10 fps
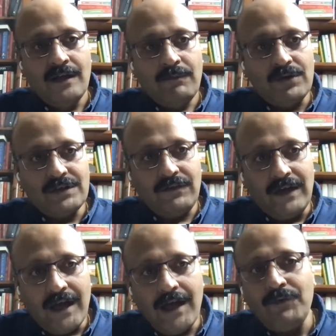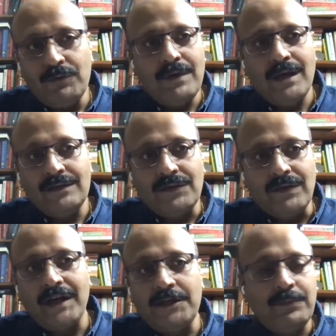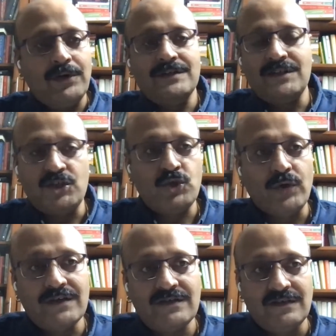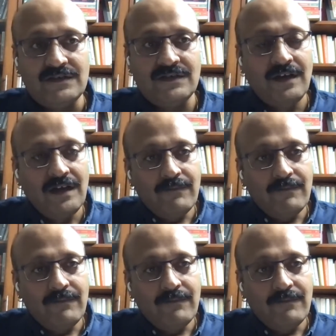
because if we have to make the right policy choices,